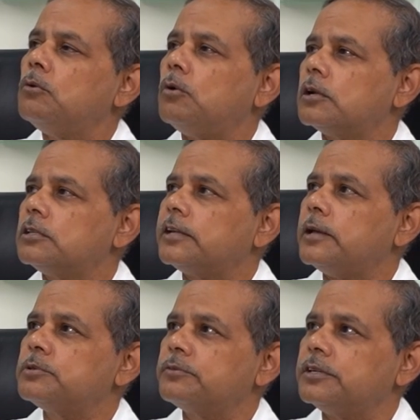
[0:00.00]
What are the
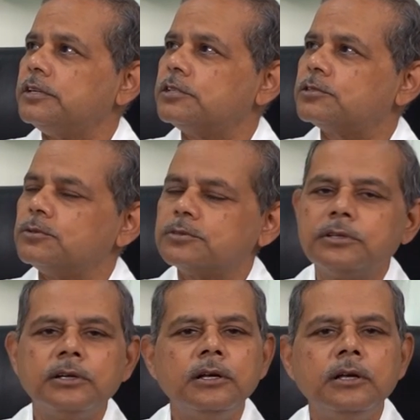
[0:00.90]
types of kidney stones?
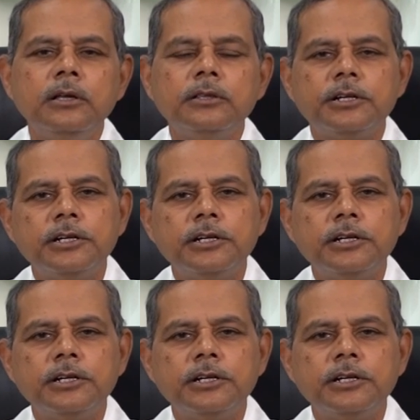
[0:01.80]
There